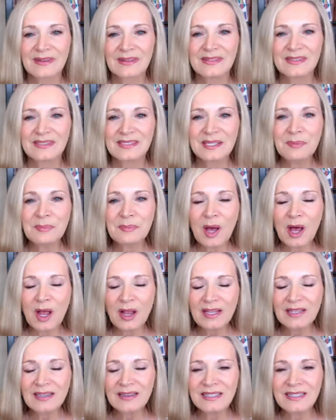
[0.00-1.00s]

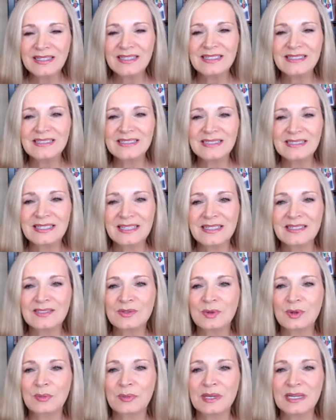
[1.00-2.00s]
Symbolically, these things
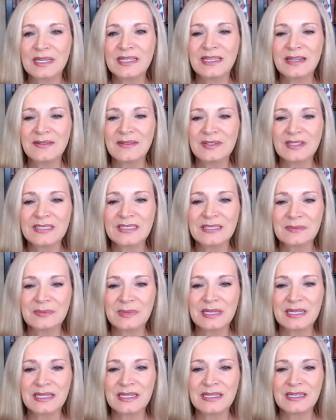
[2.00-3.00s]
were being given to
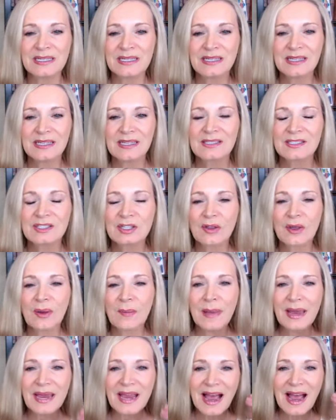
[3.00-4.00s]
me so that
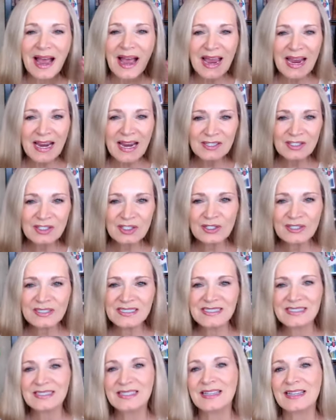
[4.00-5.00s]
my eyes could
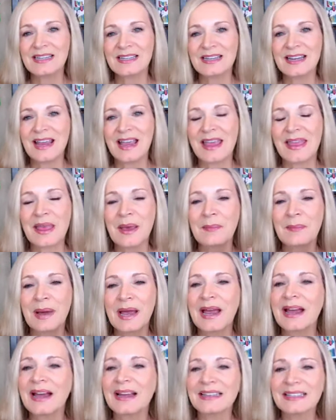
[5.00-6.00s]
see and that
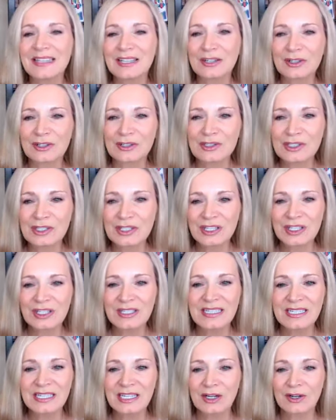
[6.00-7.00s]
my ears
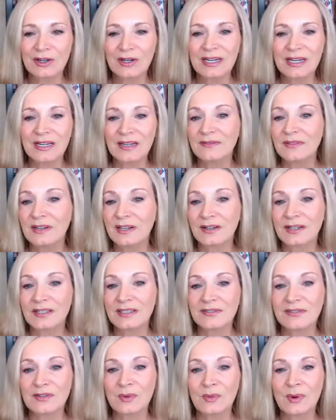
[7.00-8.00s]
could hear in a very
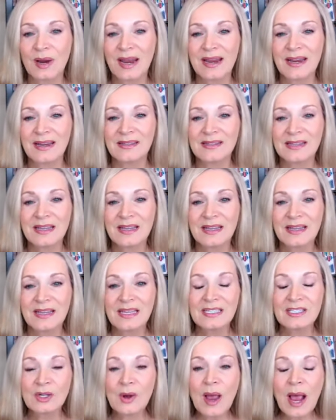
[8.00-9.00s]
different way.
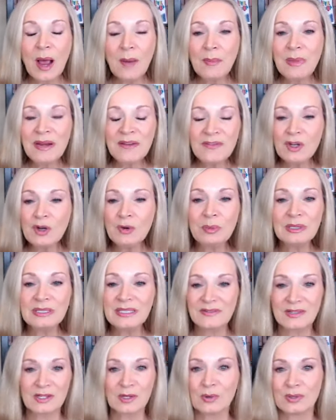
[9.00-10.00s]
So, how many of you
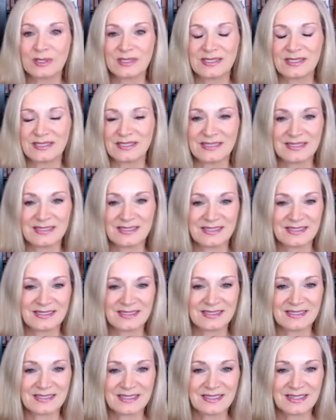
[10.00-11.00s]
believe in
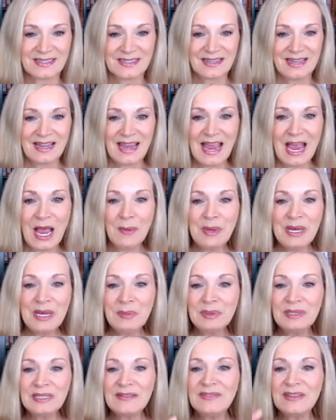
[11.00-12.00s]
coincidences? How many
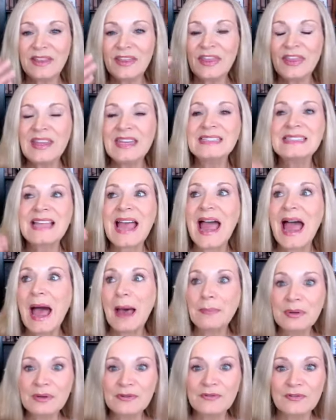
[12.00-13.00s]
believe that things
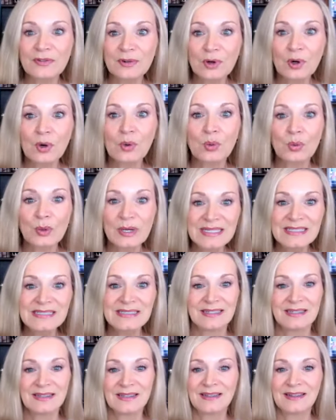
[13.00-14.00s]
happen for a
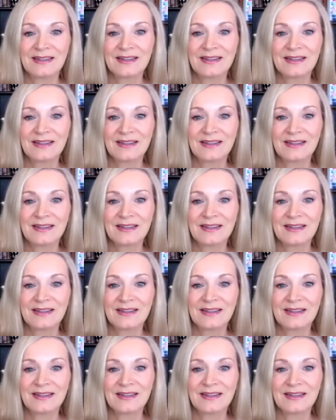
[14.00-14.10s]
reason?